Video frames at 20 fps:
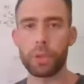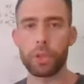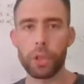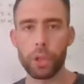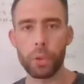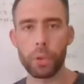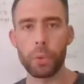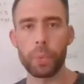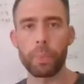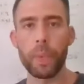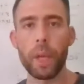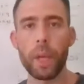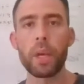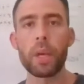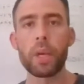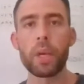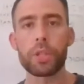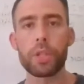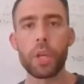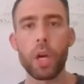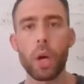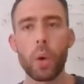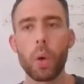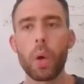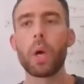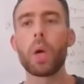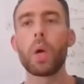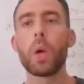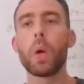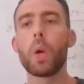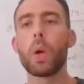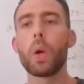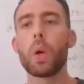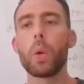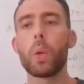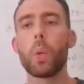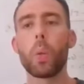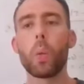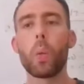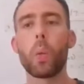to you. So
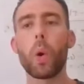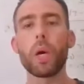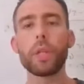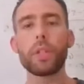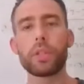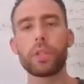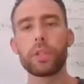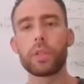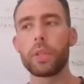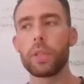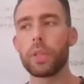what